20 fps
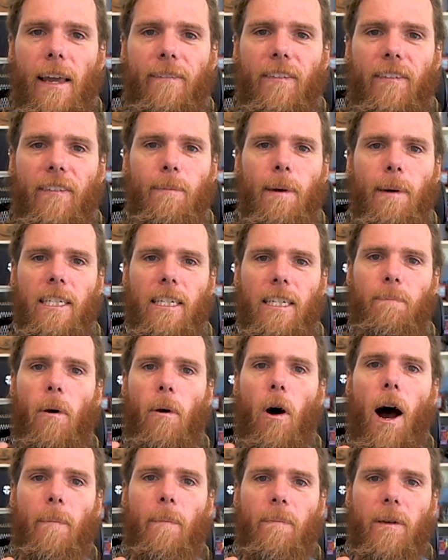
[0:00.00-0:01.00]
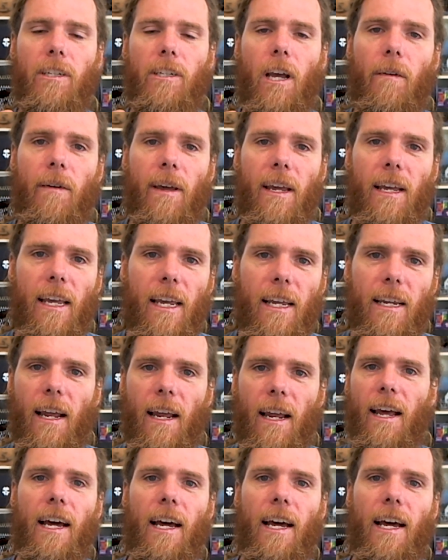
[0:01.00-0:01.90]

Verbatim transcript: If you can imagine a pipe that's going in and